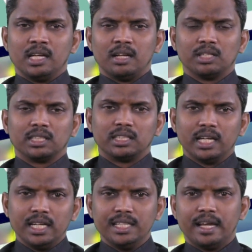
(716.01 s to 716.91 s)
Now the
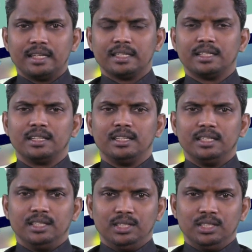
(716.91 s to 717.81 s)
third category
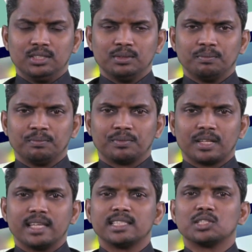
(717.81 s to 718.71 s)
is
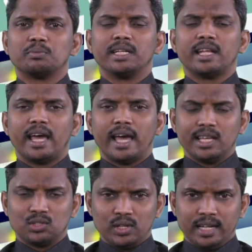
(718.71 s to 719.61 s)
assessment
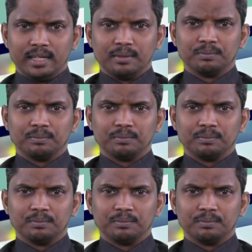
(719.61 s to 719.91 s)
as learning.